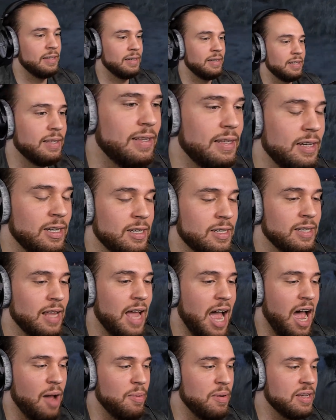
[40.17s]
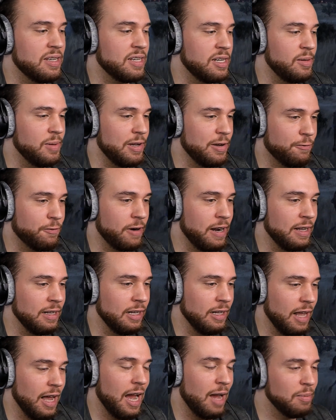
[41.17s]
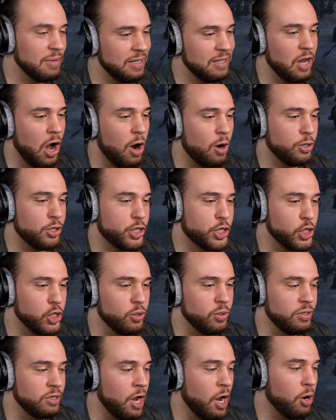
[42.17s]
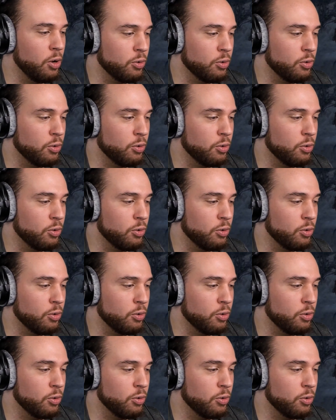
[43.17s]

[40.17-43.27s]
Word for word: This lobby is gonna be a friendly lobby. No shooting, no